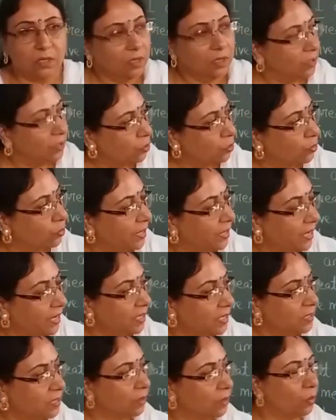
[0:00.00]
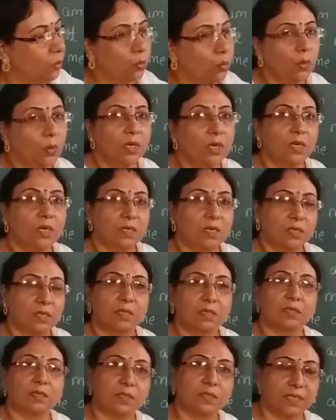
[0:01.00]
today's world
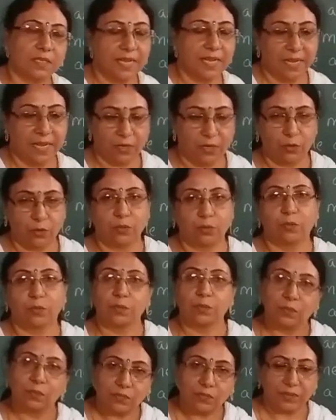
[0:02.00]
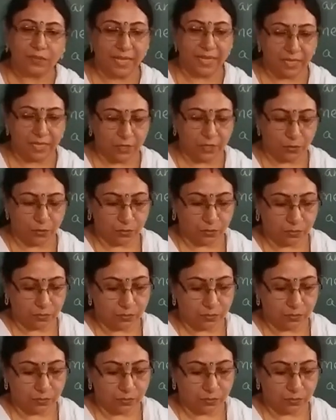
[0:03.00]
scenario. Thank you.